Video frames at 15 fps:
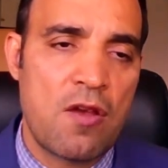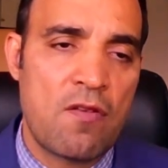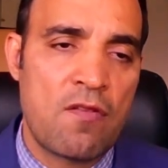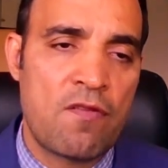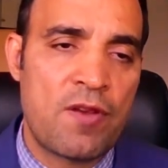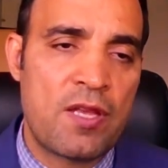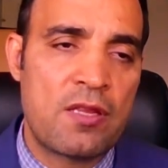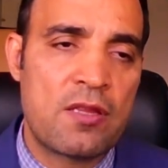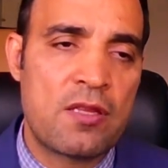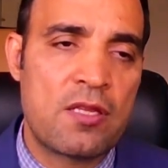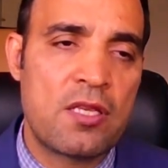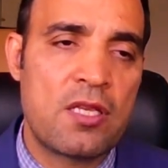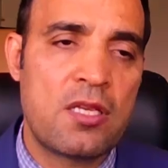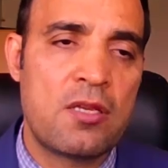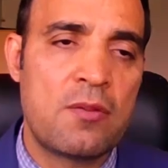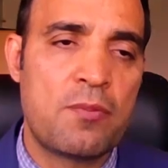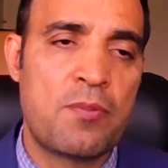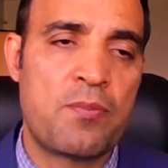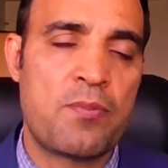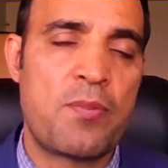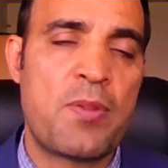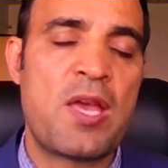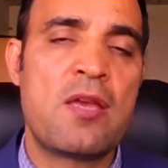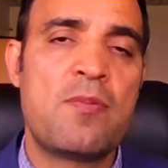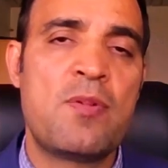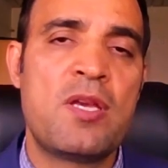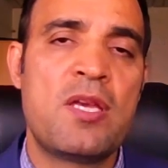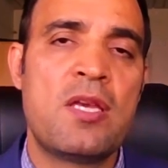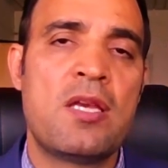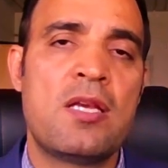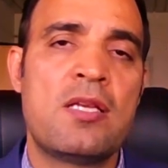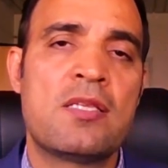when the baby